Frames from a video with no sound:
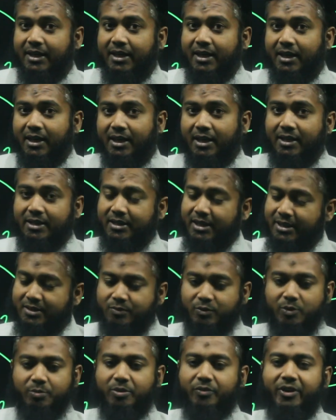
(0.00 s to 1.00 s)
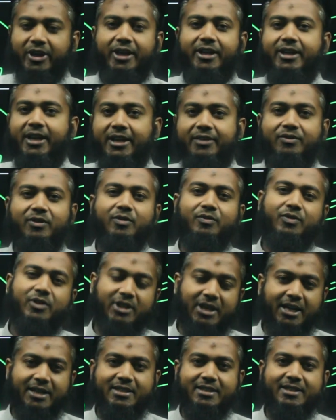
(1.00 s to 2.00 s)
That would be very grateful for
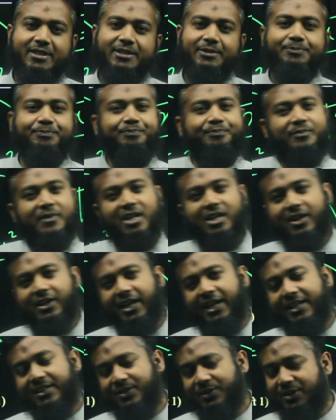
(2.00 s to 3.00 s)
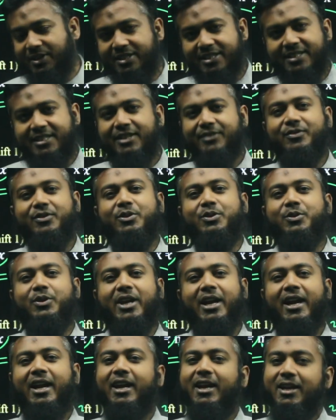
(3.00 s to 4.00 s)
us. Okay, so this is it for
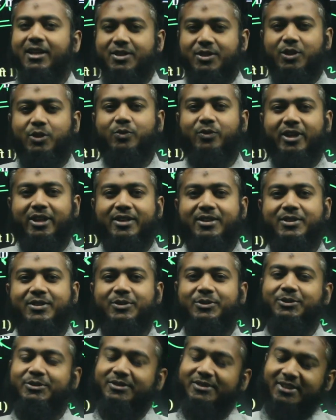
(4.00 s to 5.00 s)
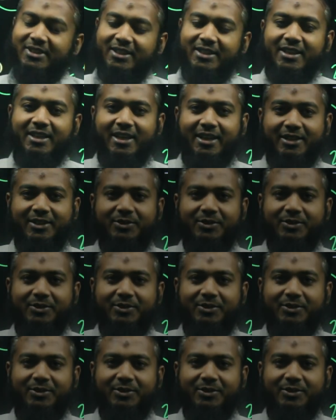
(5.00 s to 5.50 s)
today. See you very soon. Thank